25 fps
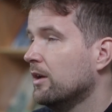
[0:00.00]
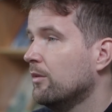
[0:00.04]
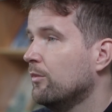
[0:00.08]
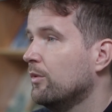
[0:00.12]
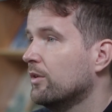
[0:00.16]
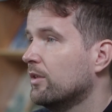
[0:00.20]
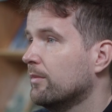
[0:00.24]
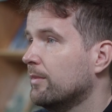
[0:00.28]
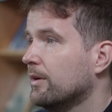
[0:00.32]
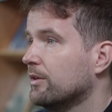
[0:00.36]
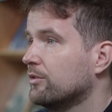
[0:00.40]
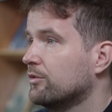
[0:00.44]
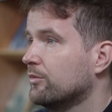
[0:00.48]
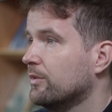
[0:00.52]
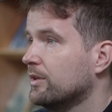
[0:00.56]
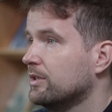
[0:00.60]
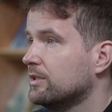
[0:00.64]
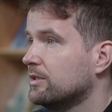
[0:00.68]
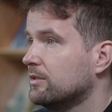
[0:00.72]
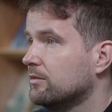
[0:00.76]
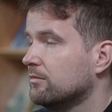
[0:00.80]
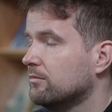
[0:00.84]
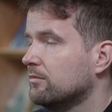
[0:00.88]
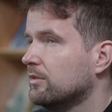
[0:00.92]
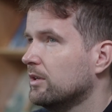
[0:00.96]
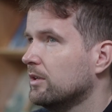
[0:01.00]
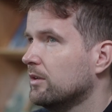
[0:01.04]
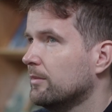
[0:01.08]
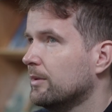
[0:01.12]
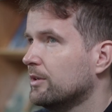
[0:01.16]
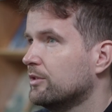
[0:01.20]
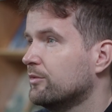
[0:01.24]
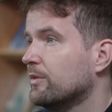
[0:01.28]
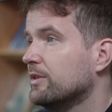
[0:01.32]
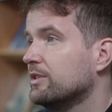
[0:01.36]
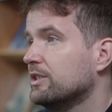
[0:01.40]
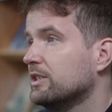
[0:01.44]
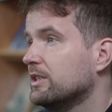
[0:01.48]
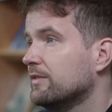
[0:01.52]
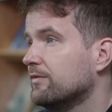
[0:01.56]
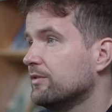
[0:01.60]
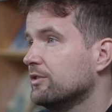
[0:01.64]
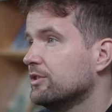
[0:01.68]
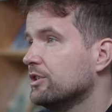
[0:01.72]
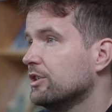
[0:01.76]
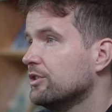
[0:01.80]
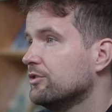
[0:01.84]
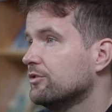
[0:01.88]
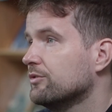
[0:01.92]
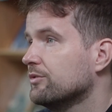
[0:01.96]
with about 20
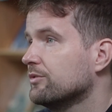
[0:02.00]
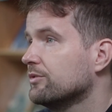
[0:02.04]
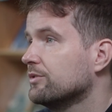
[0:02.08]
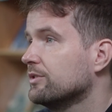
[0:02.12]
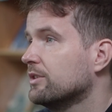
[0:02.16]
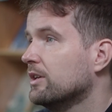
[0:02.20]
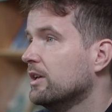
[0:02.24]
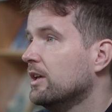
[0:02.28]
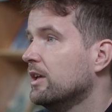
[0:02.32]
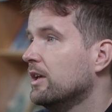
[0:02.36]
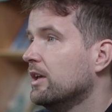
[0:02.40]
different teachers